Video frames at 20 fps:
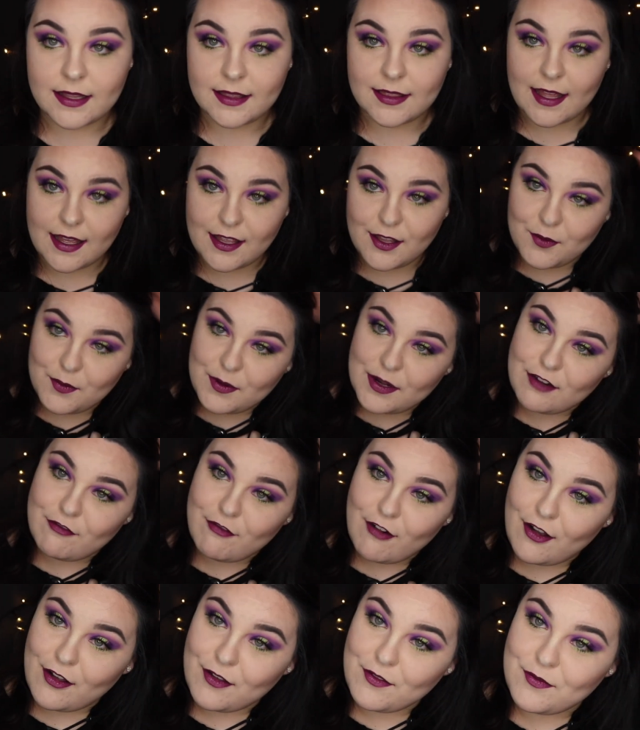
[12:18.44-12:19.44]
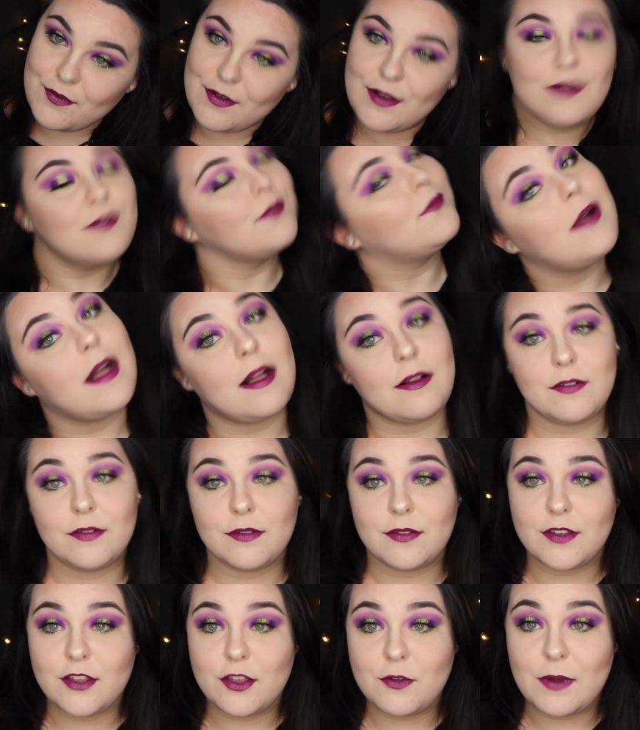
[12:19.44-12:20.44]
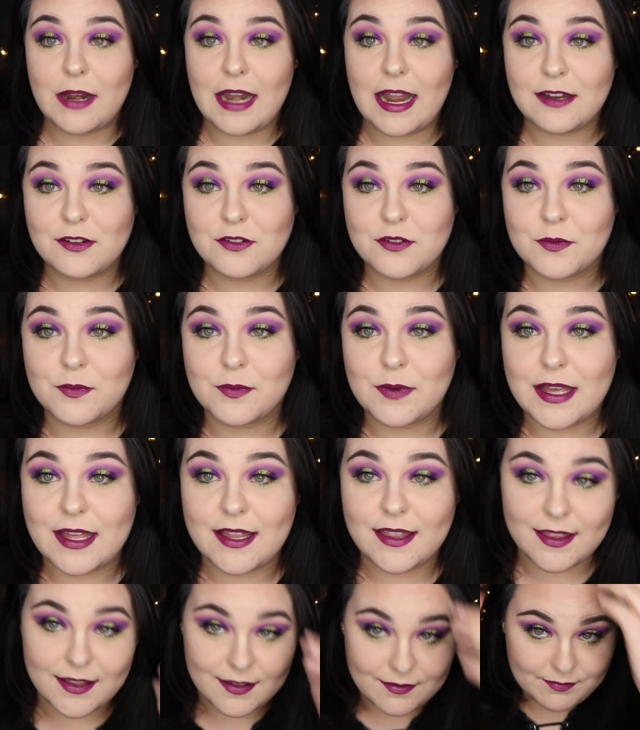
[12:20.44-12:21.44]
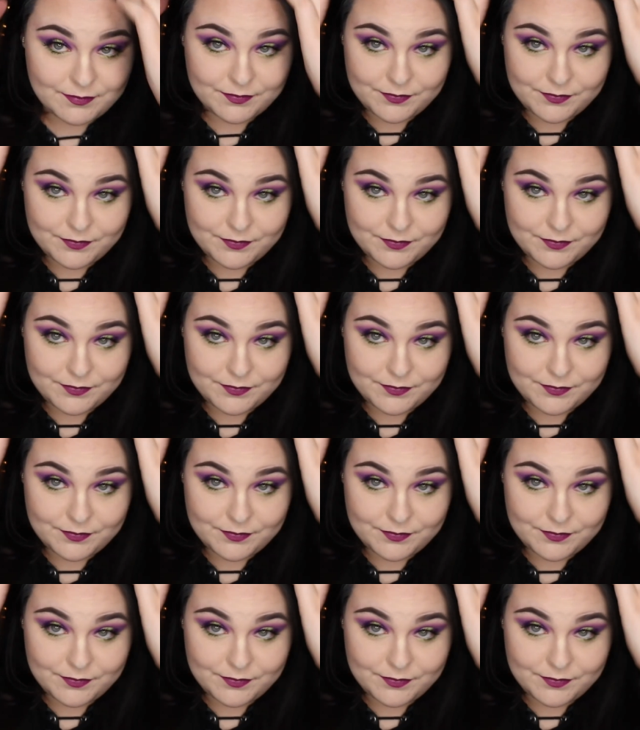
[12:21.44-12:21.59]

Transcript: that you will arrive with, well, you will end up with.